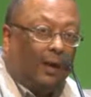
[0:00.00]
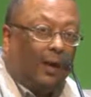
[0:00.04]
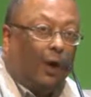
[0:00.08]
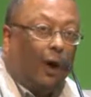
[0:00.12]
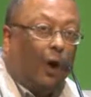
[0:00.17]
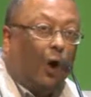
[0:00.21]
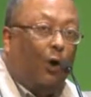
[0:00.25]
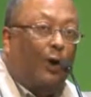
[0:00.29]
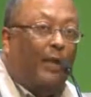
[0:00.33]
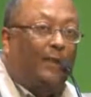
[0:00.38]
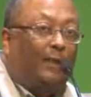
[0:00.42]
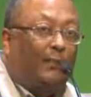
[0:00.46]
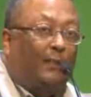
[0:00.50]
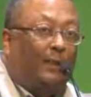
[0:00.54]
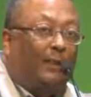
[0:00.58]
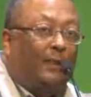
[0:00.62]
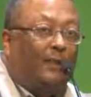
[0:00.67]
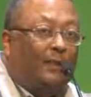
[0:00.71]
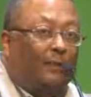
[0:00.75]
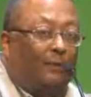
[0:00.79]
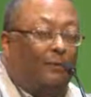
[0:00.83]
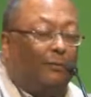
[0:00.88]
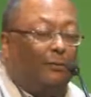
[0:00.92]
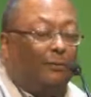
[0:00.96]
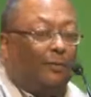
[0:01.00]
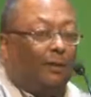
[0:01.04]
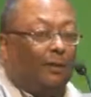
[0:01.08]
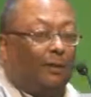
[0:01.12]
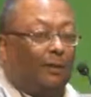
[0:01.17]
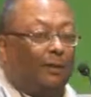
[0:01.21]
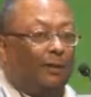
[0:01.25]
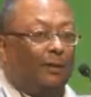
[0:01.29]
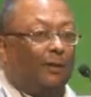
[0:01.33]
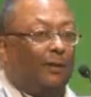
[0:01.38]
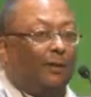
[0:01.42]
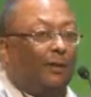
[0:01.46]
How expensive?
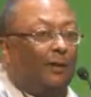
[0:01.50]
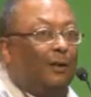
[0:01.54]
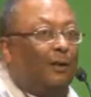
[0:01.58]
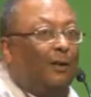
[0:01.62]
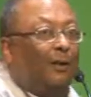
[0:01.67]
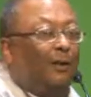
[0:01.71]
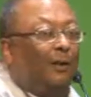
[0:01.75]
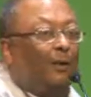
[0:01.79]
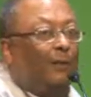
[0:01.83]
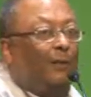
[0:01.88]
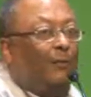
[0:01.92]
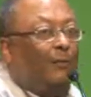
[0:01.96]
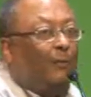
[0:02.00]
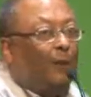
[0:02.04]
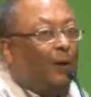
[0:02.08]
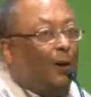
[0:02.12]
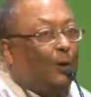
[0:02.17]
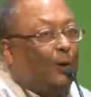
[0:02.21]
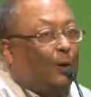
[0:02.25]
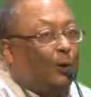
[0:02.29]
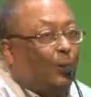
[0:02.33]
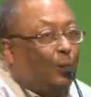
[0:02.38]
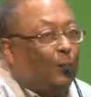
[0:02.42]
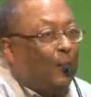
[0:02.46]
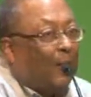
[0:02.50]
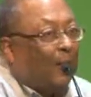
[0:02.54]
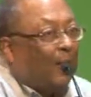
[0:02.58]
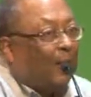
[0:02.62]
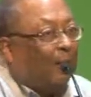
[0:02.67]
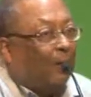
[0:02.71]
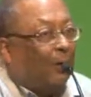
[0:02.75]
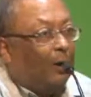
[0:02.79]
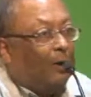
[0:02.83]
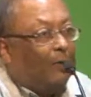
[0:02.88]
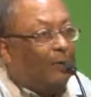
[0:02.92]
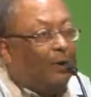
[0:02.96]
For a 2
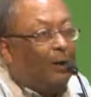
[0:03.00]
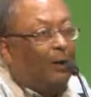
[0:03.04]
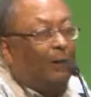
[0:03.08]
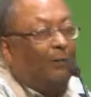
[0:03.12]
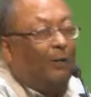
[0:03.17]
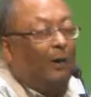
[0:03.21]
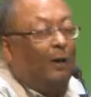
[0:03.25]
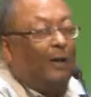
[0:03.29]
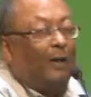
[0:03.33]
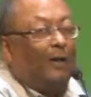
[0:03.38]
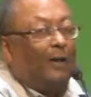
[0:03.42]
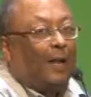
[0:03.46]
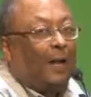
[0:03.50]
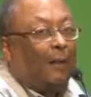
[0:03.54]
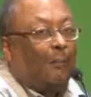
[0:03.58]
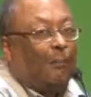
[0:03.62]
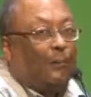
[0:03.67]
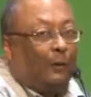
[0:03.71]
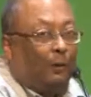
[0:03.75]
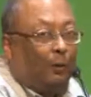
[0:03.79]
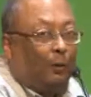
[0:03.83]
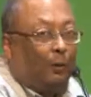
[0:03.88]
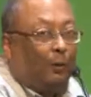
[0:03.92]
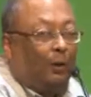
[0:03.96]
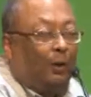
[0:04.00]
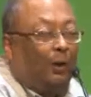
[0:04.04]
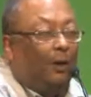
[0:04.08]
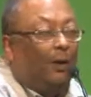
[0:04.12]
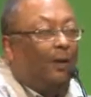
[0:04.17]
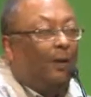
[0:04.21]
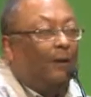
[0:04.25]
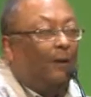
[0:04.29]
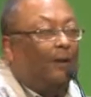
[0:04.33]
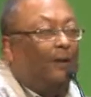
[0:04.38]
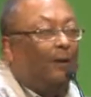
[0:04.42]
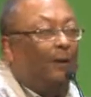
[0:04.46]
megawatt capsule,
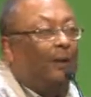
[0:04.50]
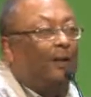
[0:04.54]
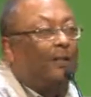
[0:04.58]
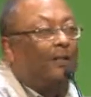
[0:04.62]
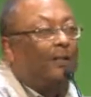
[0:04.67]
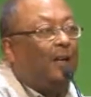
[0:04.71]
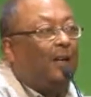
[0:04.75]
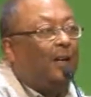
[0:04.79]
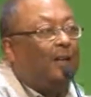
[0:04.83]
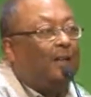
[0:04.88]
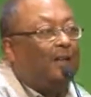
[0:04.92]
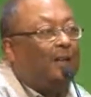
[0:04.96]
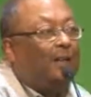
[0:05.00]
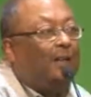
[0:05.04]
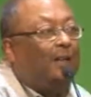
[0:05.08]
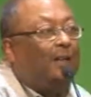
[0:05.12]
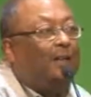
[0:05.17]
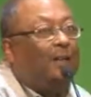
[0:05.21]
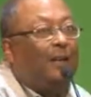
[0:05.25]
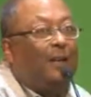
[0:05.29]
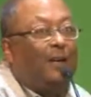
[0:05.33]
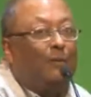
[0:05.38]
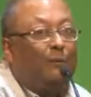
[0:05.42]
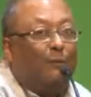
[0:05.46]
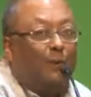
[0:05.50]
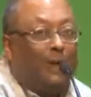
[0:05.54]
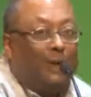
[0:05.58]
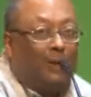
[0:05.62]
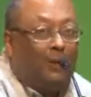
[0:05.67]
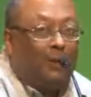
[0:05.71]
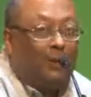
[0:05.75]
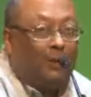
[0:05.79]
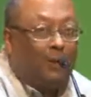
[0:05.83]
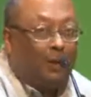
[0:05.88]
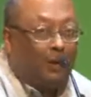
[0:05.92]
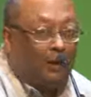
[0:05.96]
they are charging $10
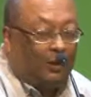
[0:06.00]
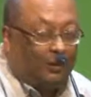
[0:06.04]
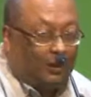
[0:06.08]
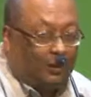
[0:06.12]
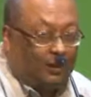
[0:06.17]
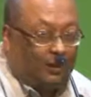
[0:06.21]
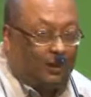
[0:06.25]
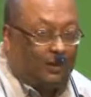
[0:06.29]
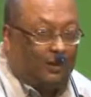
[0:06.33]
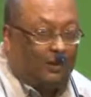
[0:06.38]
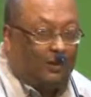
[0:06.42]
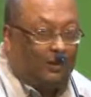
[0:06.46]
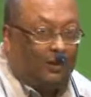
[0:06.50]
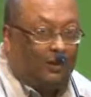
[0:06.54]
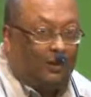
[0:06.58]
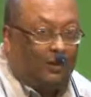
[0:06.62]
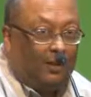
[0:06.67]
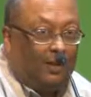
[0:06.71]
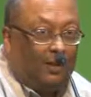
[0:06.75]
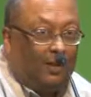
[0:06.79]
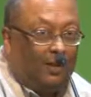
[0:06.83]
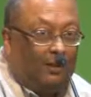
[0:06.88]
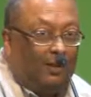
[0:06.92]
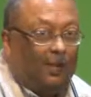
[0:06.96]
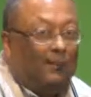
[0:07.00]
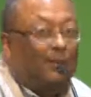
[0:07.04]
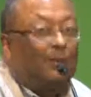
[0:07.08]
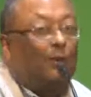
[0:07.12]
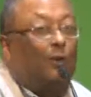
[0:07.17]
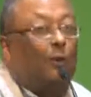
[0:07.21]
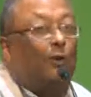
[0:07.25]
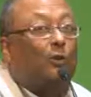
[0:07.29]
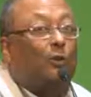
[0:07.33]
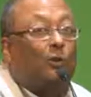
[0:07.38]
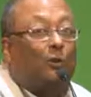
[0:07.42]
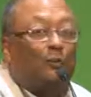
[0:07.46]
million. That's the
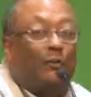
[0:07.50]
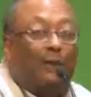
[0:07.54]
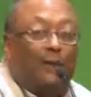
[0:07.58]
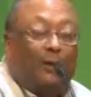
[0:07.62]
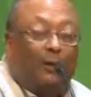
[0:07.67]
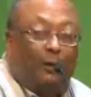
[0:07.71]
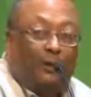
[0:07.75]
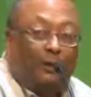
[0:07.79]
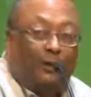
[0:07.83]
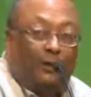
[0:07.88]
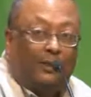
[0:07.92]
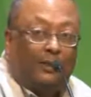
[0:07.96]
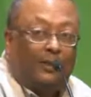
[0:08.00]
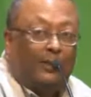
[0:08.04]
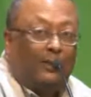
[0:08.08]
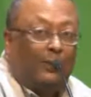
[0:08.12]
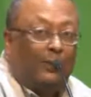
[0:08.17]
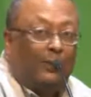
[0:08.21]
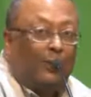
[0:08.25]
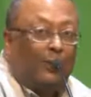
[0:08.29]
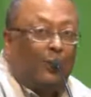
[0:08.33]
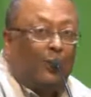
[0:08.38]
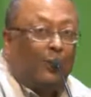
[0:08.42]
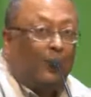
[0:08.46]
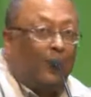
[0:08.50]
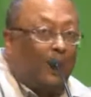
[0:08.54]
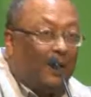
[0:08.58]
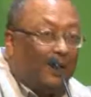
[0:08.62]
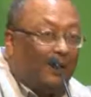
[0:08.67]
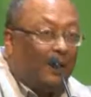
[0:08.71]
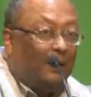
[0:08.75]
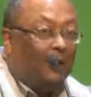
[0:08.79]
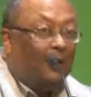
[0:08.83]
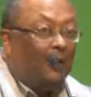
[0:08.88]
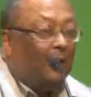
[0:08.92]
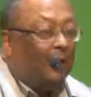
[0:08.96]
cost of technology. But
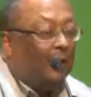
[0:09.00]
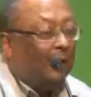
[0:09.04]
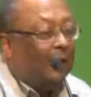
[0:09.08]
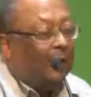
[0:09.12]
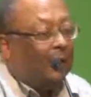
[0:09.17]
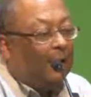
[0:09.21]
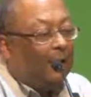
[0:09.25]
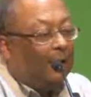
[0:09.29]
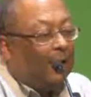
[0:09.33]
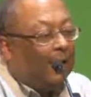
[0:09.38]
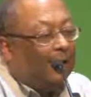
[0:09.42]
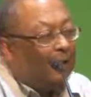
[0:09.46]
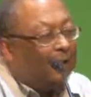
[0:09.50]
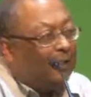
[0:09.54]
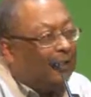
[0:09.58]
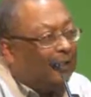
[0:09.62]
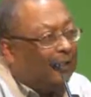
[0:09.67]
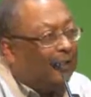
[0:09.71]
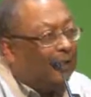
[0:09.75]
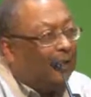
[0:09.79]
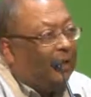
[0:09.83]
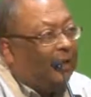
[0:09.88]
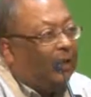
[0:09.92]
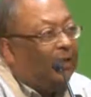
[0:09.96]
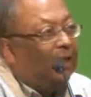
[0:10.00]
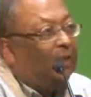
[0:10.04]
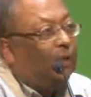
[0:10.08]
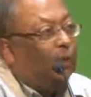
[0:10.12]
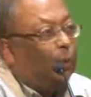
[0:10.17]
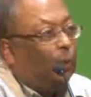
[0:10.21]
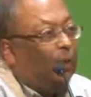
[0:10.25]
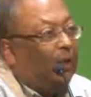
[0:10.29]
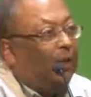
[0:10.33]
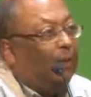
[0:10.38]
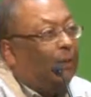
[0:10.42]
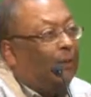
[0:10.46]
then, essentially,
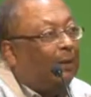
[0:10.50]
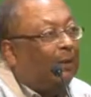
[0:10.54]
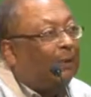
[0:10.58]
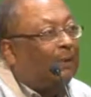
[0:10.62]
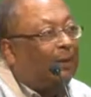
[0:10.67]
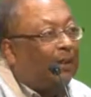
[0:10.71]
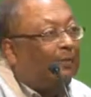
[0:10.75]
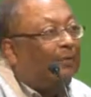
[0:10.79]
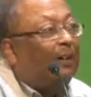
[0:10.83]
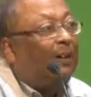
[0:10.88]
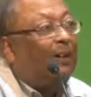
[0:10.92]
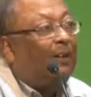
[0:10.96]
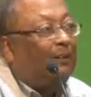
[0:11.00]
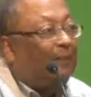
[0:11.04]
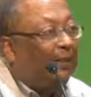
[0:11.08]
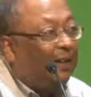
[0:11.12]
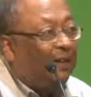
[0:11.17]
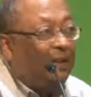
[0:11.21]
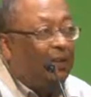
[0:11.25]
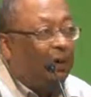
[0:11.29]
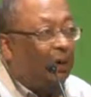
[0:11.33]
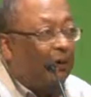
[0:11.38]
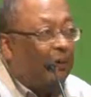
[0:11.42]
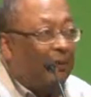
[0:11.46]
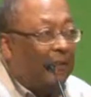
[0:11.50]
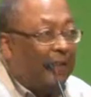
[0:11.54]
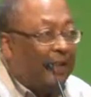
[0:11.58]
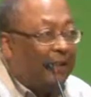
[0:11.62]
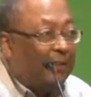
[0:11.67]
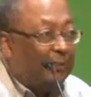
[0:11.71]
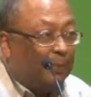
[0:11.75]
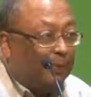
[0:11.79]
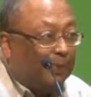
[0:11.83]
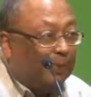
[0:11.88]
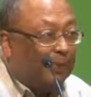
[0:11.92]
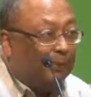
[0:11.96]
sodium and sulfur are not very
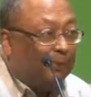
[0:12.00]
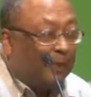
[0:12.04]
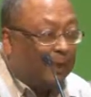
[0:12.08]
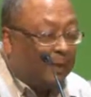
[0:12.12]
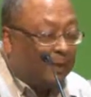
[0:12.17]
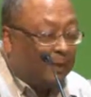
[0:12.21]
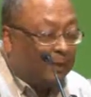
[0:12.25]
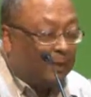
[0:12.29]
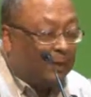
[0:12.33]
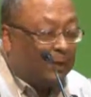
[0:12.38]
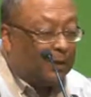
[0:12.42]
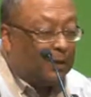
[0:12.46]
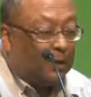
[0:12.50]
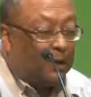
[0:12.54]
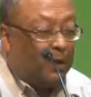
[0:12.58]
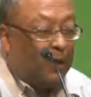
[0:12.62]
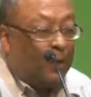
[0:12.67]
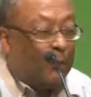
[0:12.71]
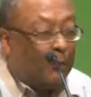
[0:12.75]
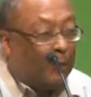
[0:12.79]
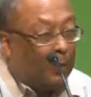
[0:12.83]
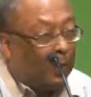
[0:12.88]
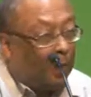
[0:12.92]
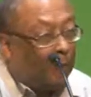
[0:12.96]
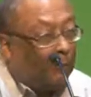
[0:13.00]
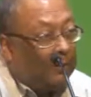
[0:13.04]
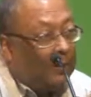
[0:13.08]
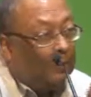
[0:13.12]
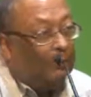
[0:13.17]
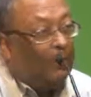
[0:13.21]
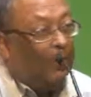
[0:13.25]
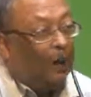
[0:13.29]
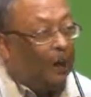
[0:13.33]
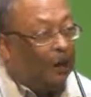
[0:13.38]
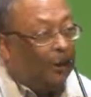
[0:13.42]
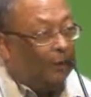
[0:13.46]
expensive items.
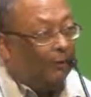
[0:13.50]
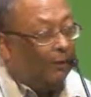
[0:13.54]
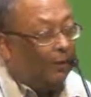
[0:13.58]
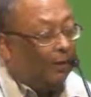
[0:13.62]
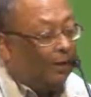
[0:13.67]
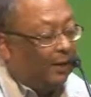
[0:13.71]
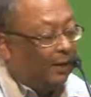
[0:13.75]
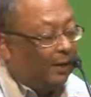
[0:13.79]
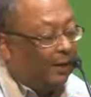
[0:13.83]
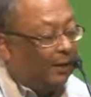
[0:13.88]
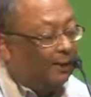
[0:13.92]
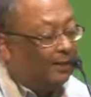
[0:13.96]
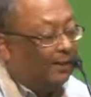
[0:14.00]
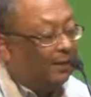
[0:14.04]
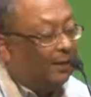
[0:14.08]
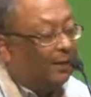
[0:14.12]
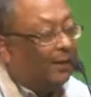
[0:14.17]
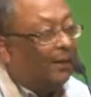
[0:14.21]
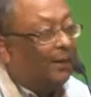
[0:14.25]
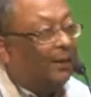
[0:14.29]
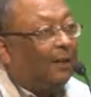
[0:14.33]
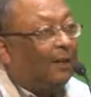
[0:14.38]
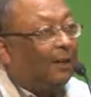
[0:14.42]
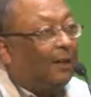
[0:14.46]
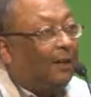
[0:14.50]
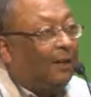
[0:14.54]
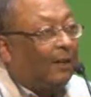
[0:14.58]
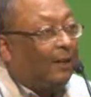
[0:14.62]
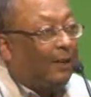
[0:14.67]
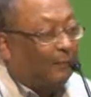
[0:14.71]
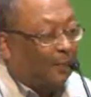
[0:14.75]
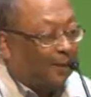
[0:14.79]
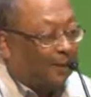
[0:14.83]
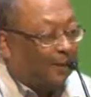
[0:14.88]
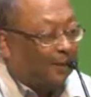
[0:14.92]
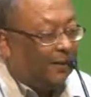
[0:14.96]
Problem, however, is
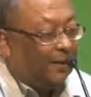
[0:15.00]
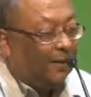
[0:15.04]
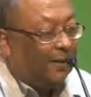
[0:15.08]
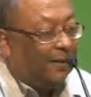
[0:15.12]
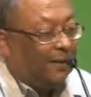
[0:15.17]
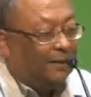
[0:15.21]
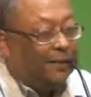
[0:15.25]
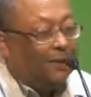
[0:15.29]
containment.